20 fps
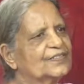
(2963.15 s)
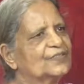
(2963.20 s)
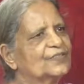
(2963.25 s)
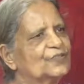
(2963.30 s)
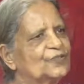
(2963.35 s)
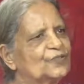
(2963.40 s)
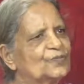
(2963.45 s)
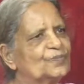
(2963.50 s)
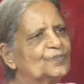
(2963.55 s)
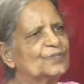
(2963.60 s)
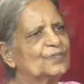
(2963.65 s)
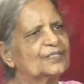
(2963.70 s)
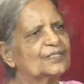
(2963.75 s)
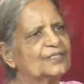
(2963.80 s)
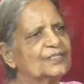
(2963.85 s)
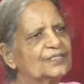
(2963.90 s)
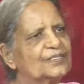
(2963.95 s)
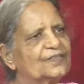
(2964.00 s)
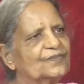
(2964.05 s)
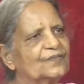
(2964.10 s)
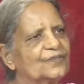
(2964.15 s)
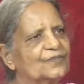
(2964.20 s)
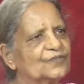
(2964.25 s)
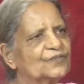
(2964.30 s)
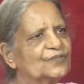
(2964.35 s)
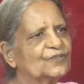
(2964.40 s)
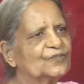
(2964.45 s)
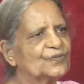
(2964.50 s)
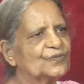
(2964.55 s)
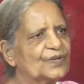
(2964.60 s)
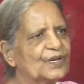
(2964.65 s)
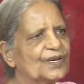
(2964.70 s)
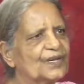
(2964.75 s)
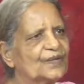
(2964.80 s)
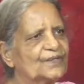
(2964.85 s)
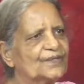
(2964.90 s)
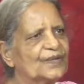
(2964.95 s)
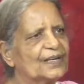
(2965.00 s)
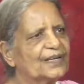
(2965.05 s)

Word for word: should be there, we should have,